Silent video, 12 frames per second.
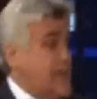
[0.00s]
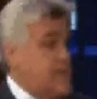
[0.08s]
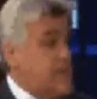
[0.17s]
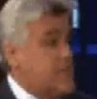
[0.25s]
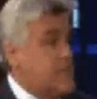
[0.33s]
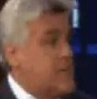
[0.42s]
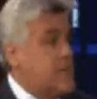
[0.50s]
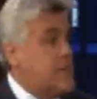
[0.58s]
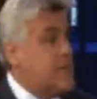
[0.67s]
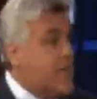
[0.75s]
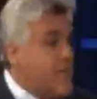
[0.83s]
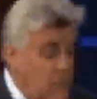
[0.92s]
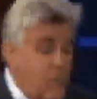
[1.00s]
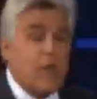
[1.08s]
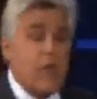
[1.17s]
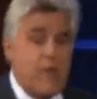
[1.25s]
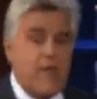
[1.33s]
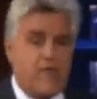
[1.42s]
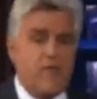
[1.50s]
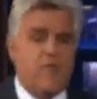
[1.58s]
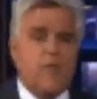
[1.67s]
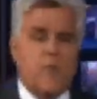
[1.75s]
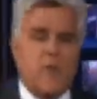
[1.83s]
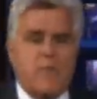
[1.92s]
it, but it's pretty amazing. You'll
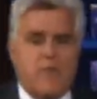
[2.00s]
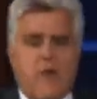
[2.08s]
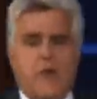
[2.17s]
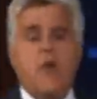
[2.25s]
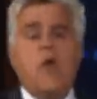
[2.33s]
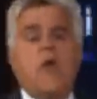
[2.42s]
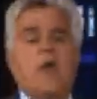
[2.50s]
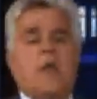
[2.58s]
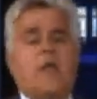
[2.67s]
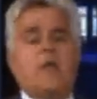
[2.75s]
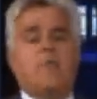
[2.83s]
see when he comes out here. And later